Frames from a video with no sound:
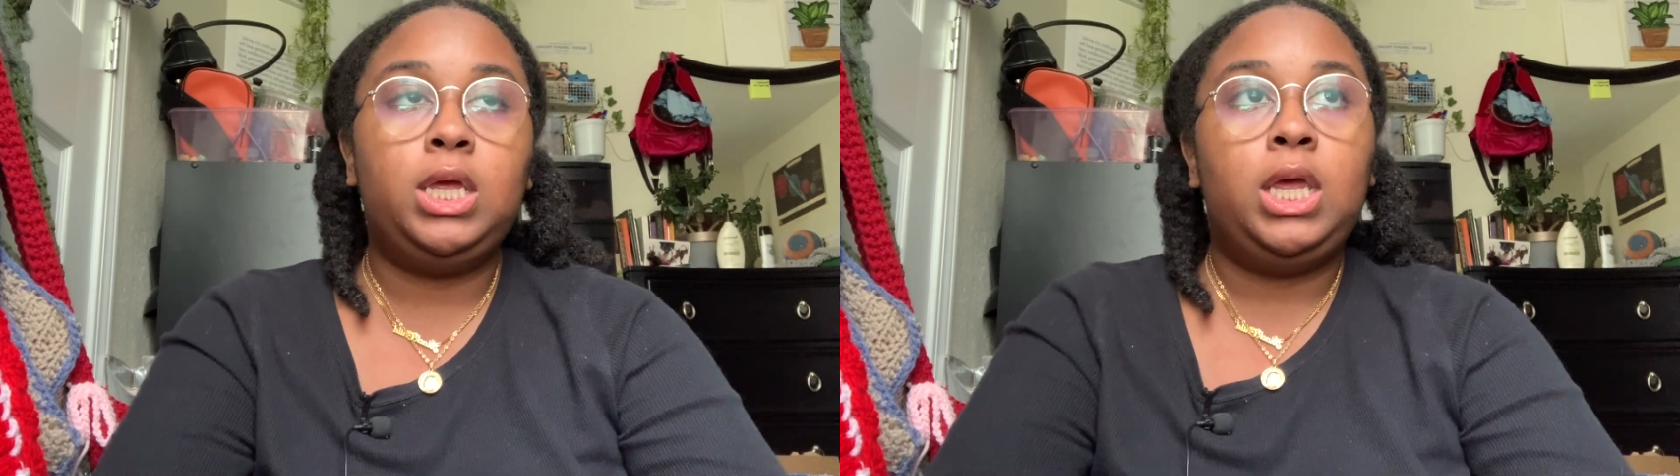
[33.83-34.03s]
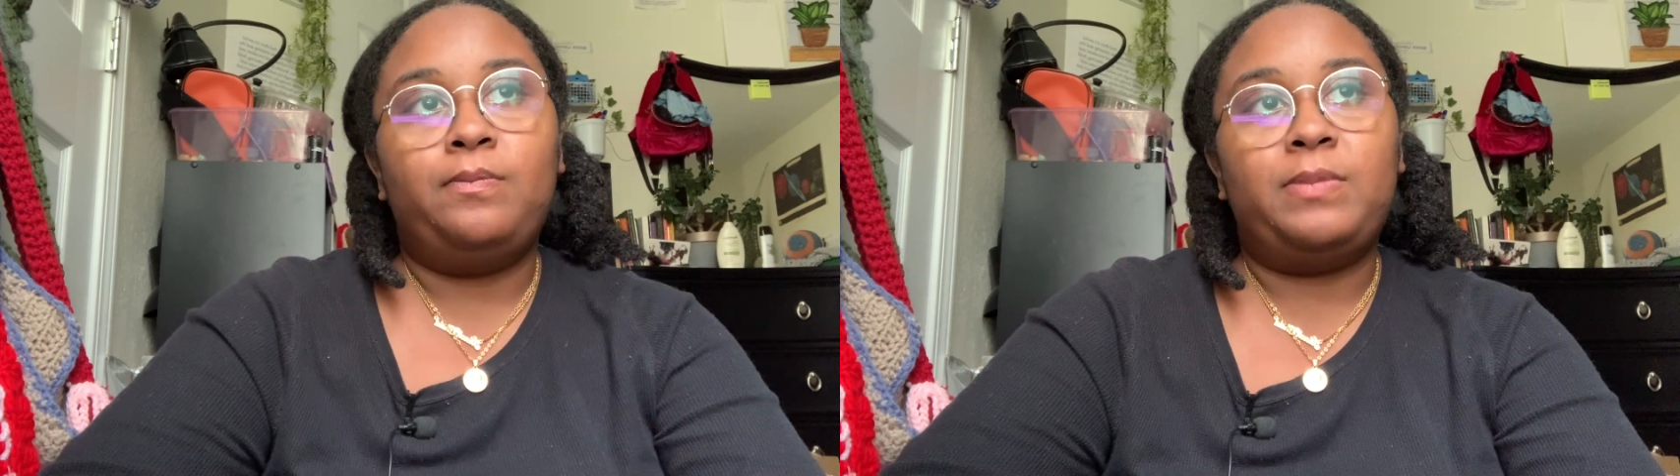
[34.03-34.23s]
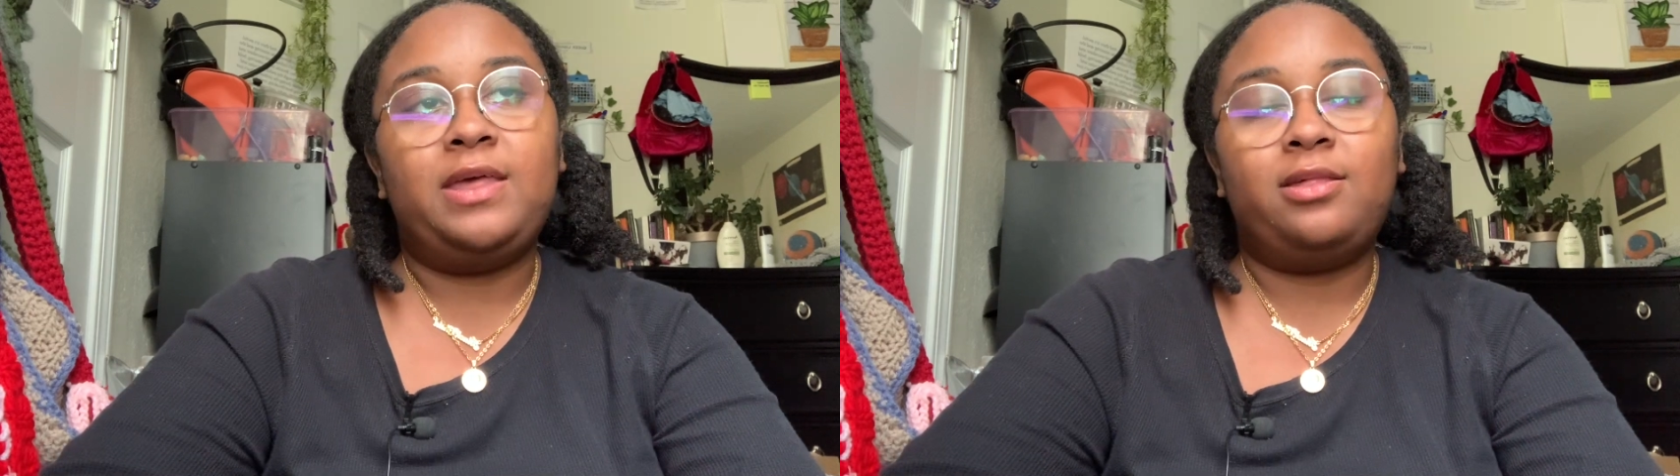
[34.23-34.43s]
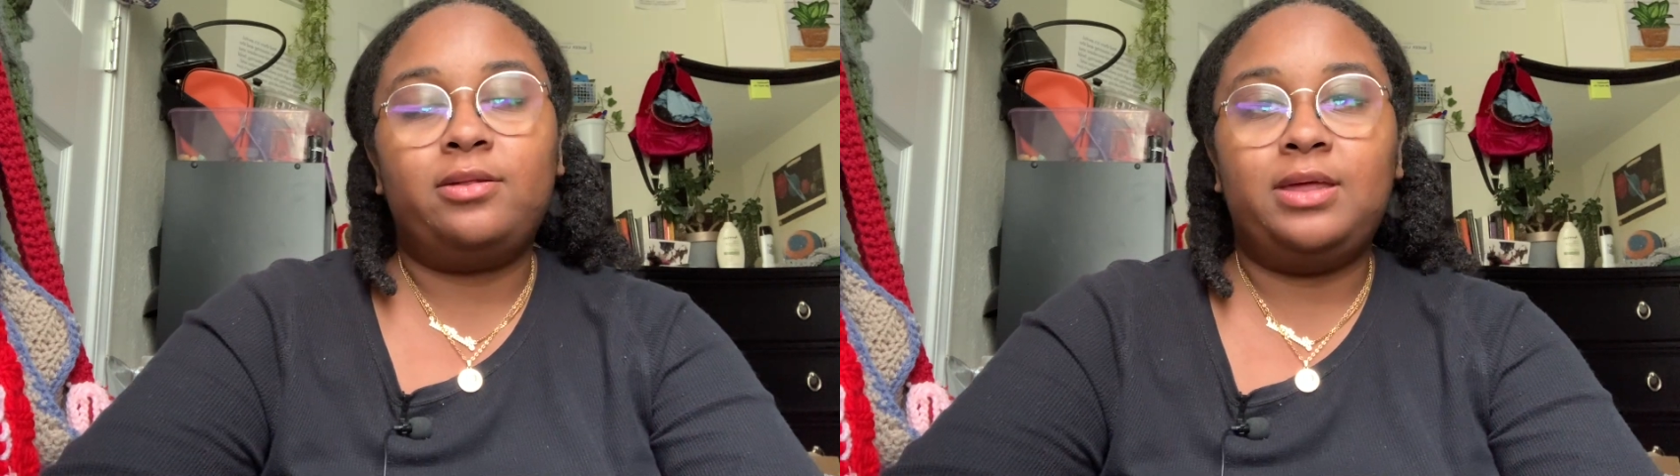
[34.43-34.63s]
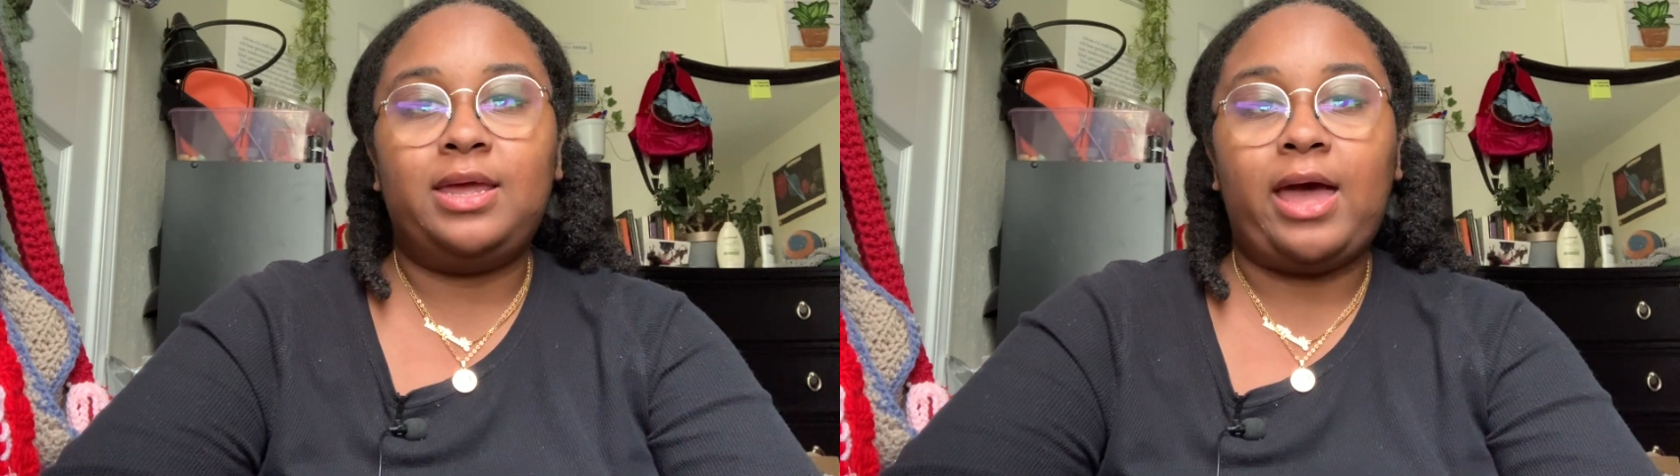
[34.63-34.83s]

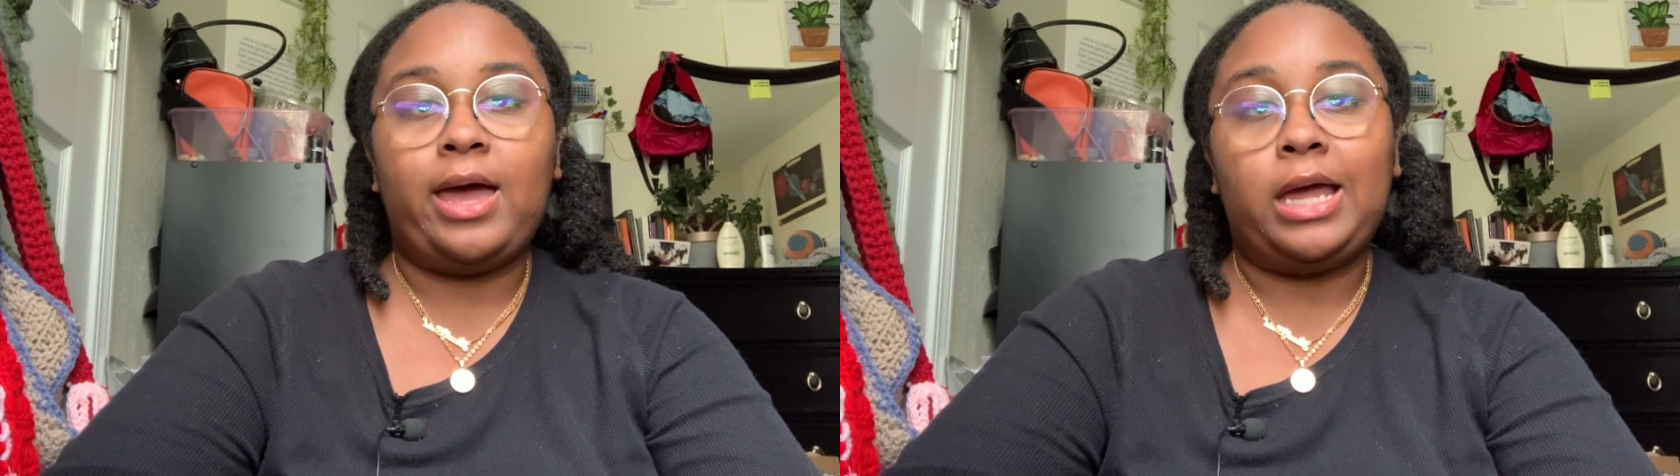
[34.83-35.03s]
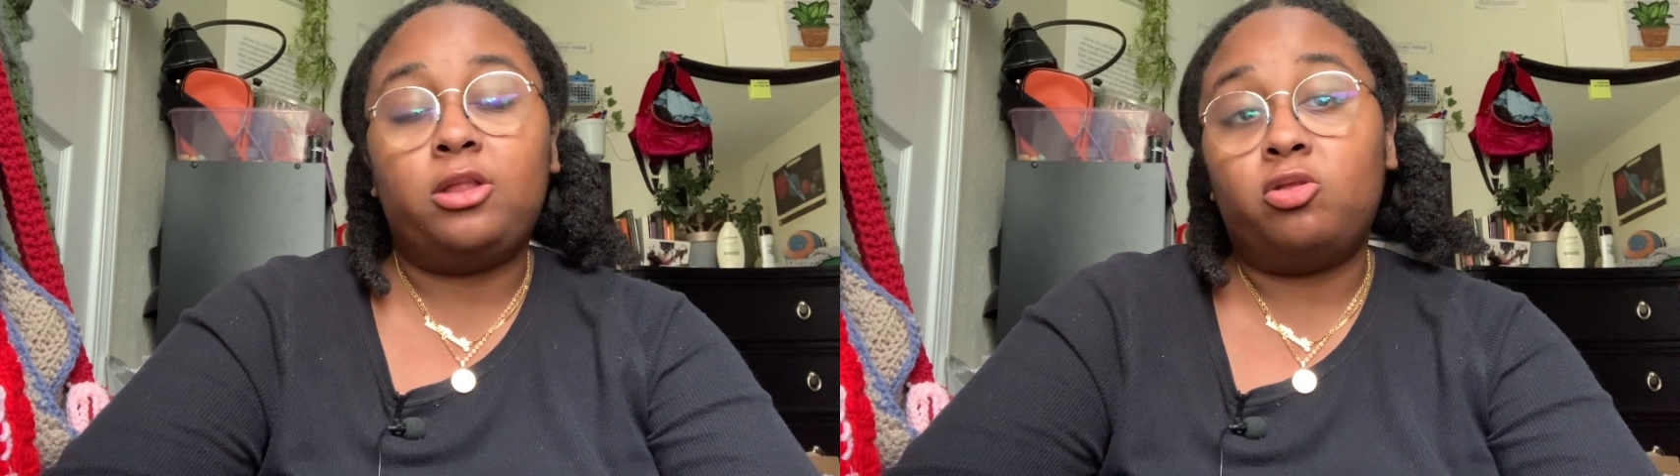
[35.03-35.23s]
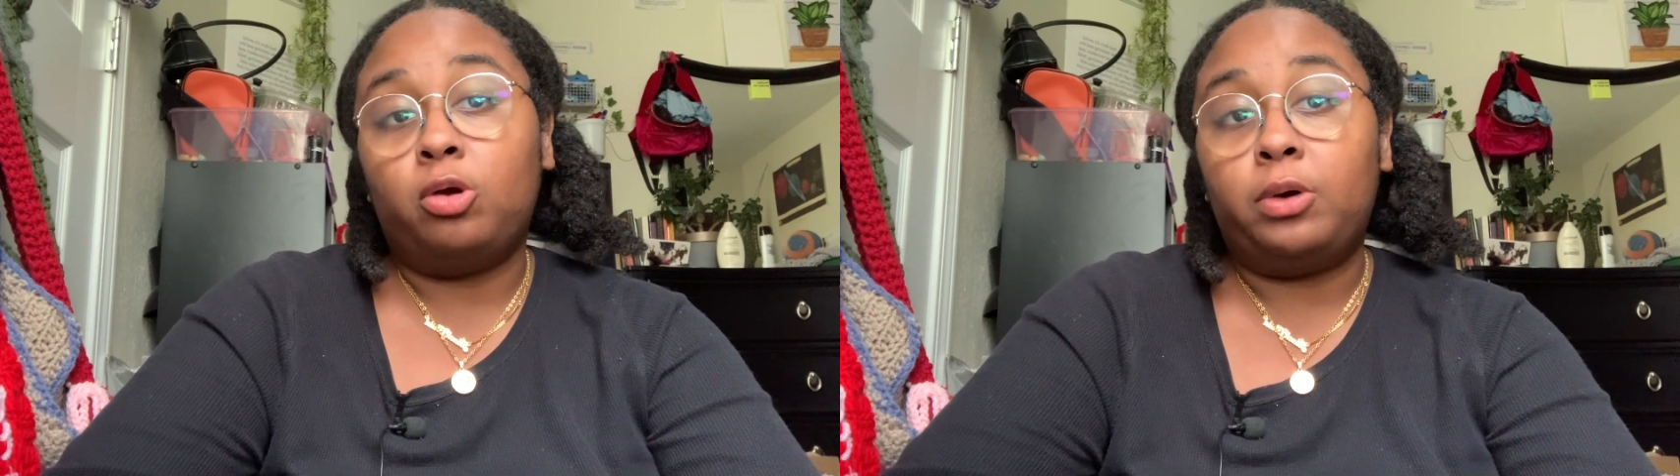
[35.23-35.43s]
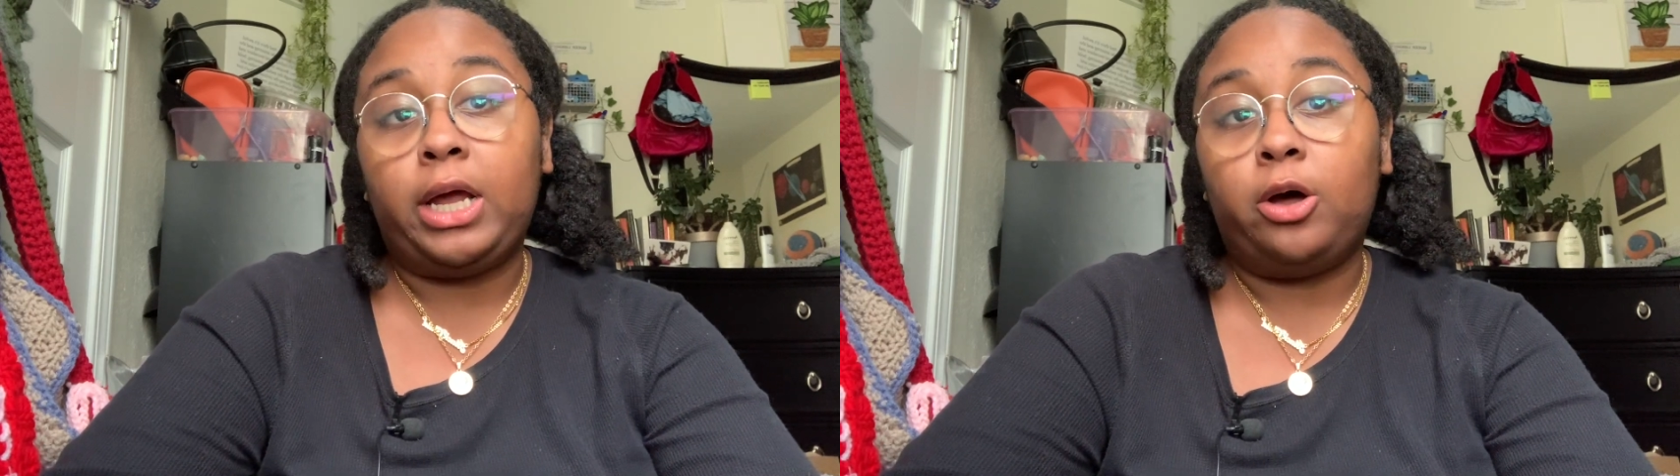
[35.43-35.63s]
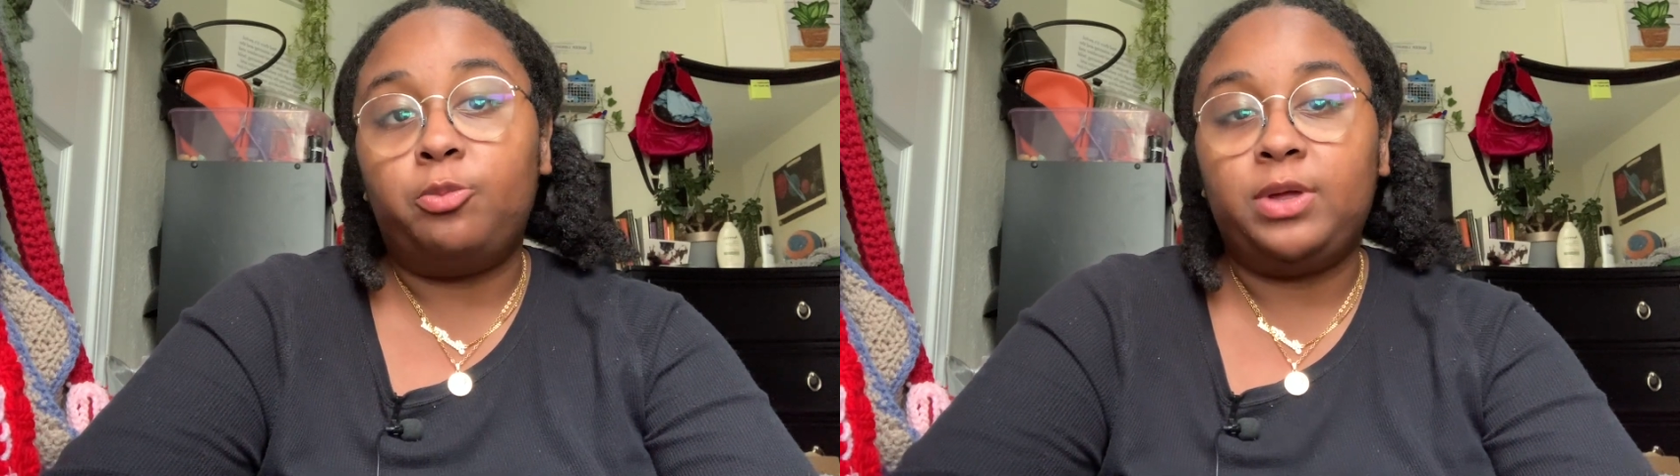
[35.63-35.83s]
Basically I had to throw it
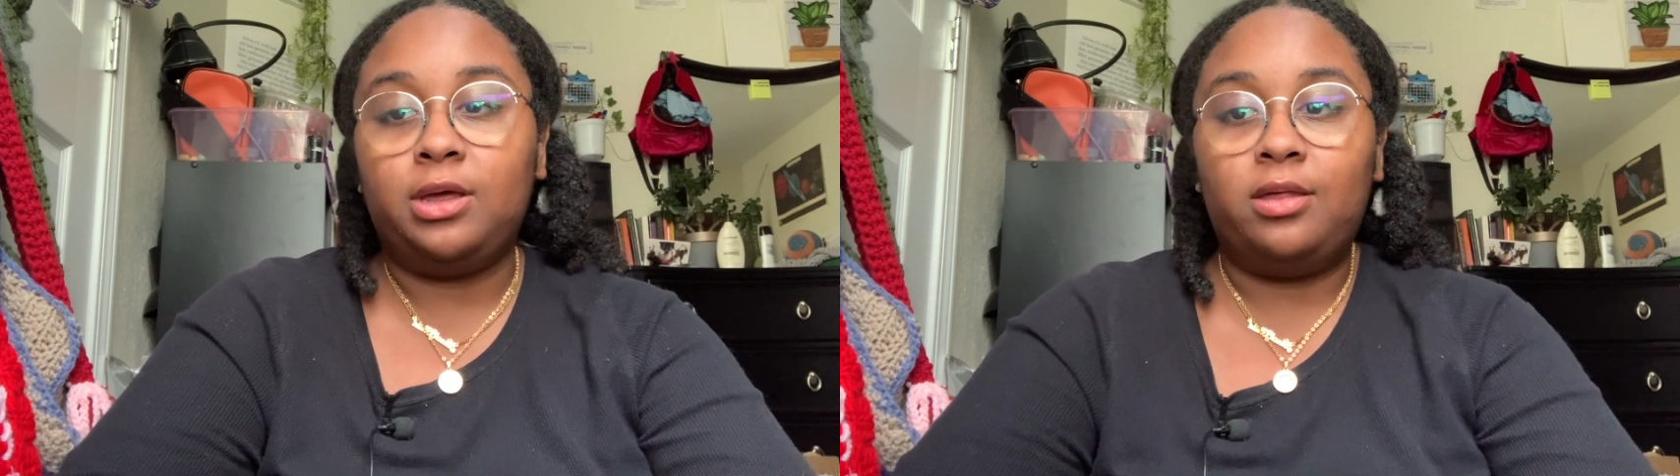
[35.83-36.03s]
out because